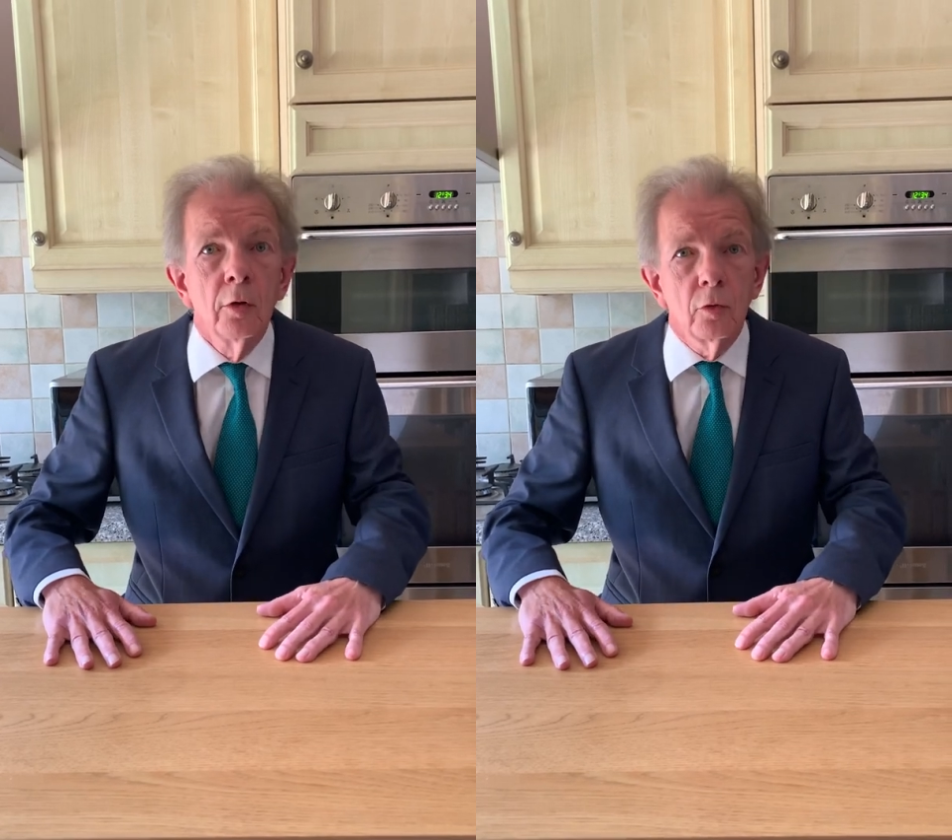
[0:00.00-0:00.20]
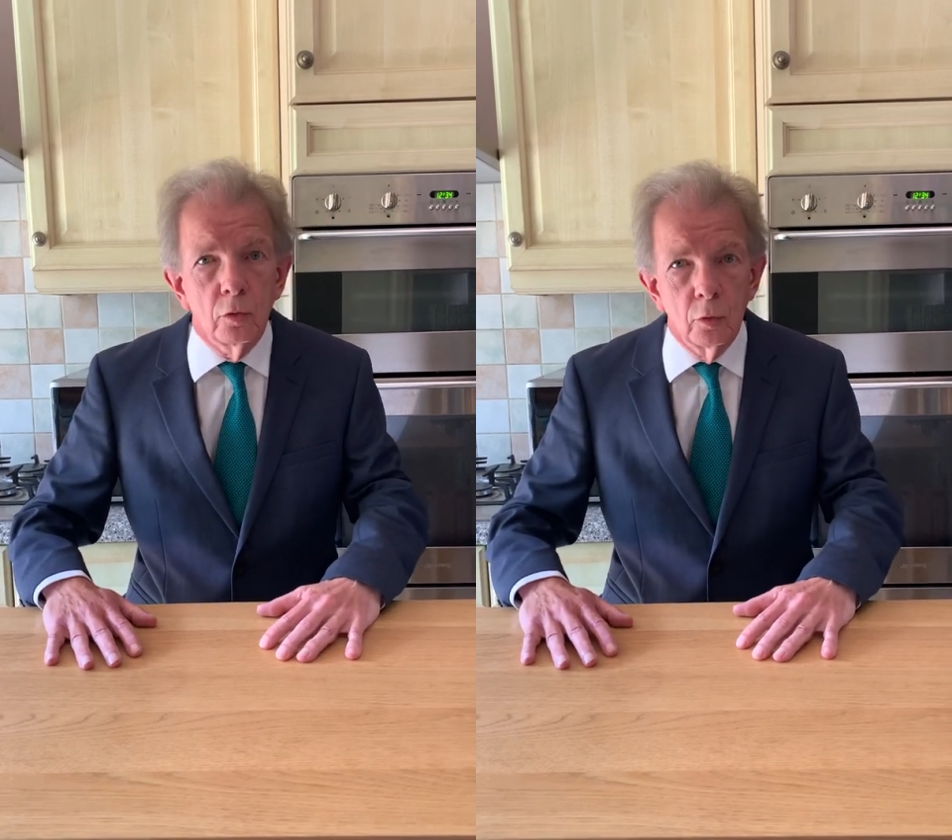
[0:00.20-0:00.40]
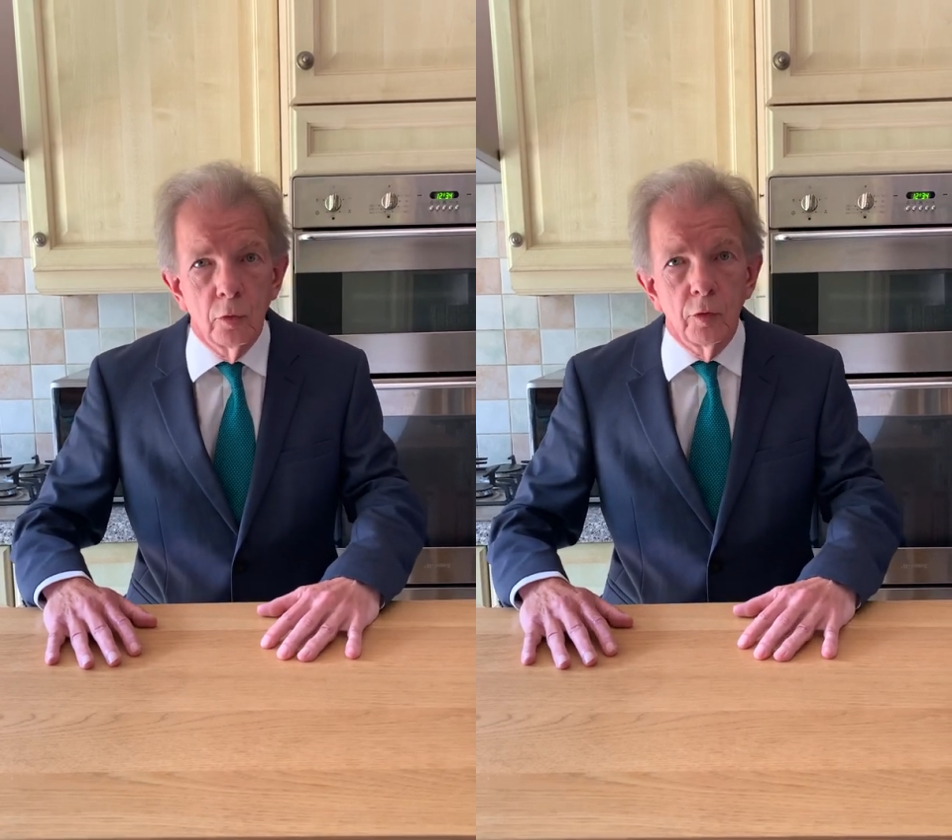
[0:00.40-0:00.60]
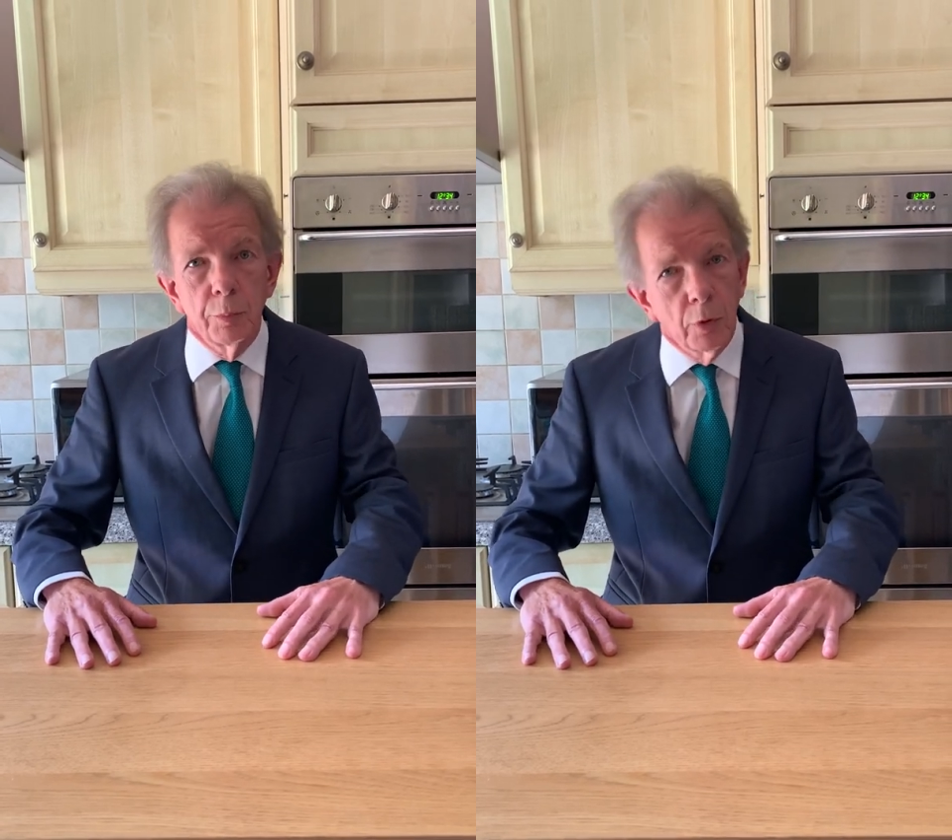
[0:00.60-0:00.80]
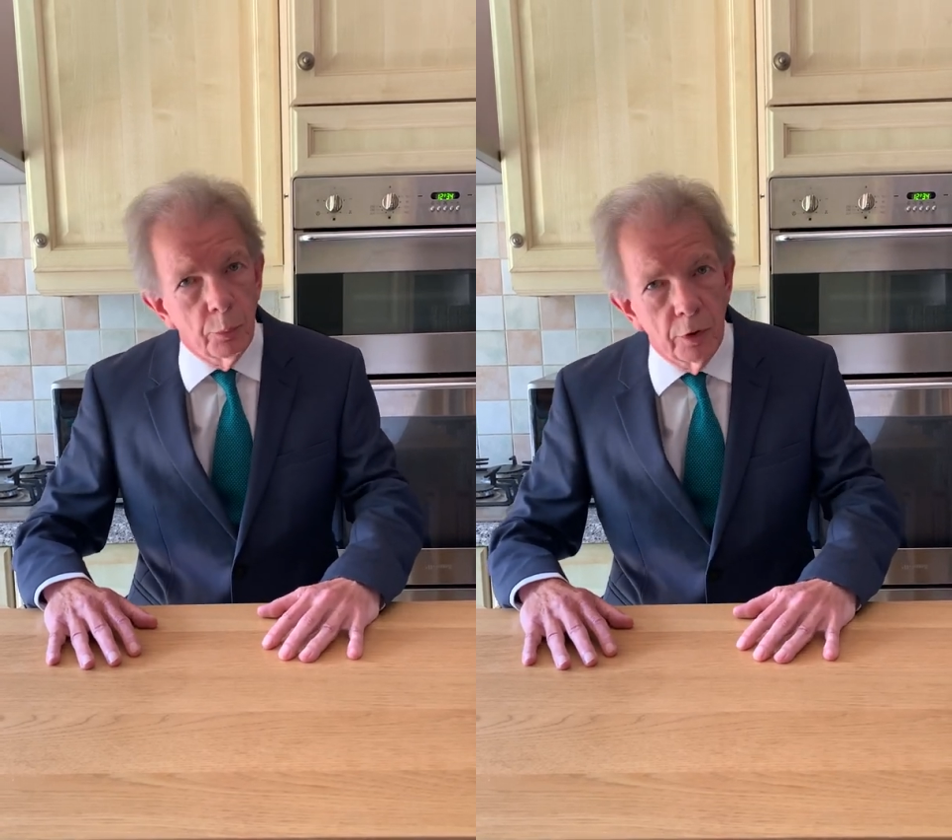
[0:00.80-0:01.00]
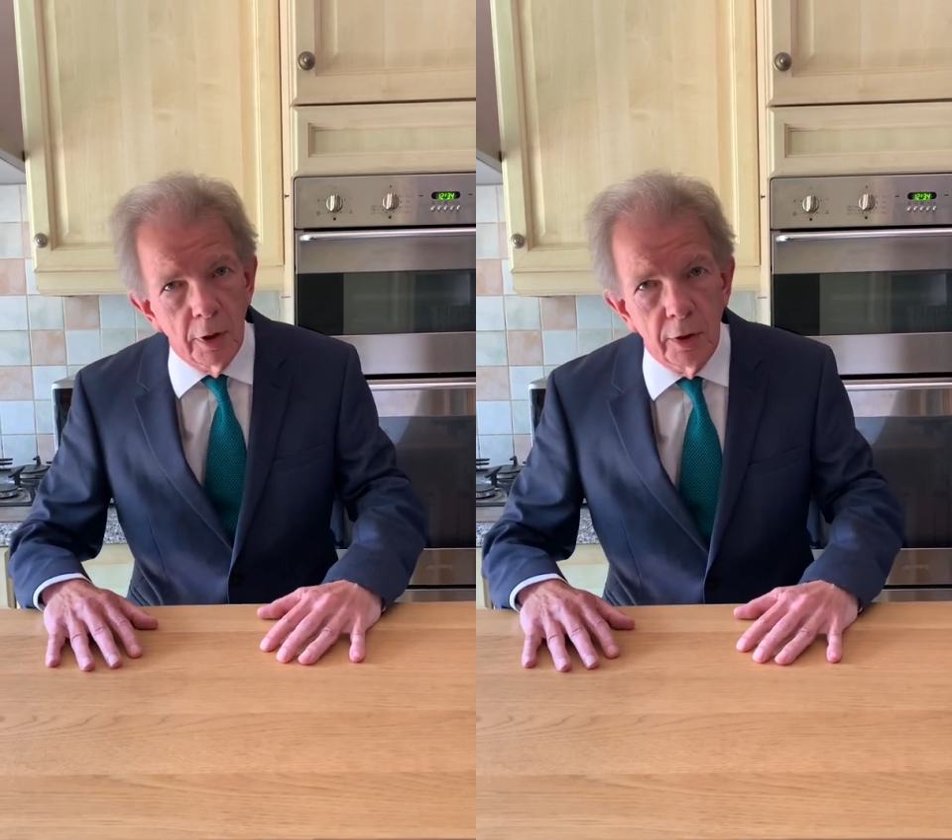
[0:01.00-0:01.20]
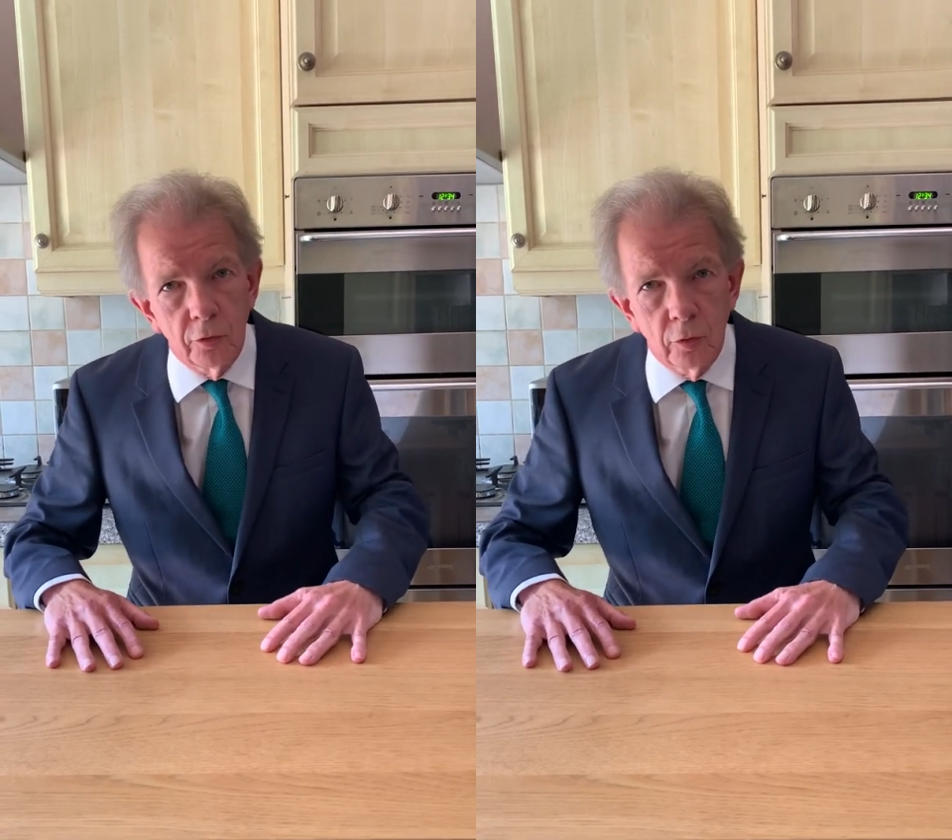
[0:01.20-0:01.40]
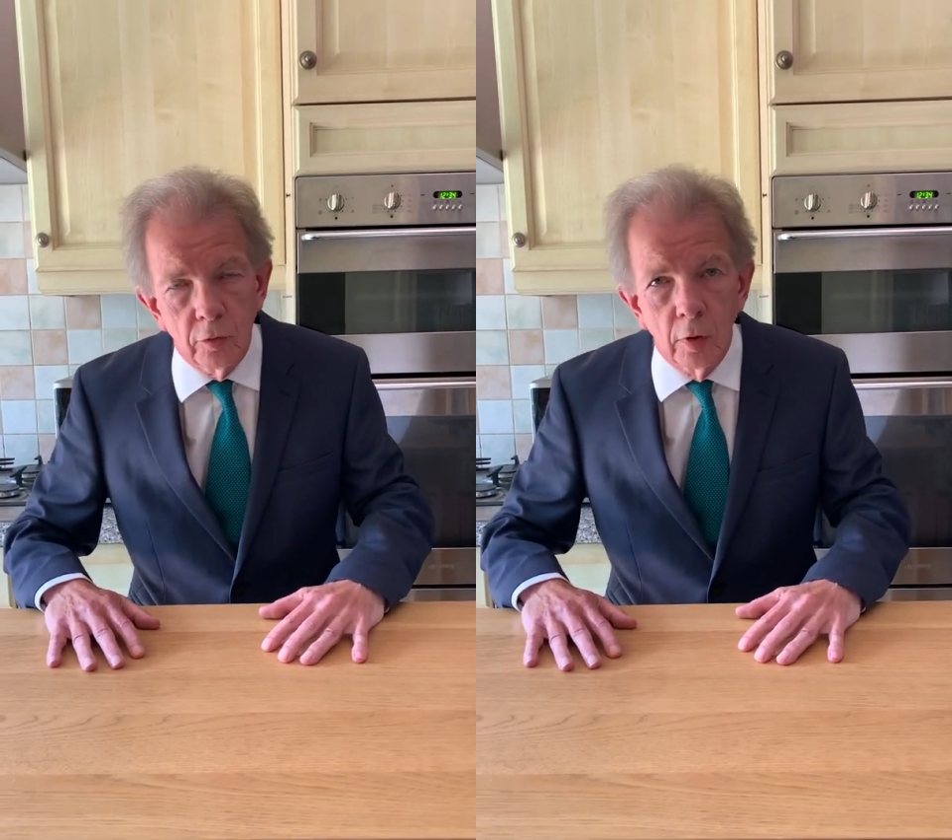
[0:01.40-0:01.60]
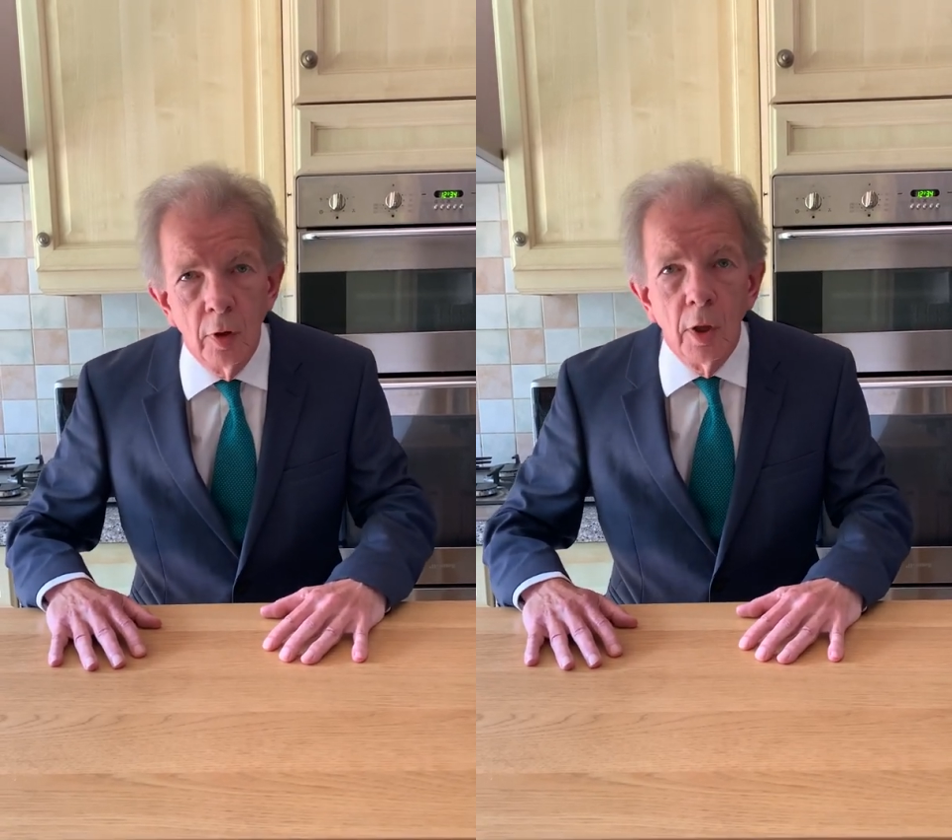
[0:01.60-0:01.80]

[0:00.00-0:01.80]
to the population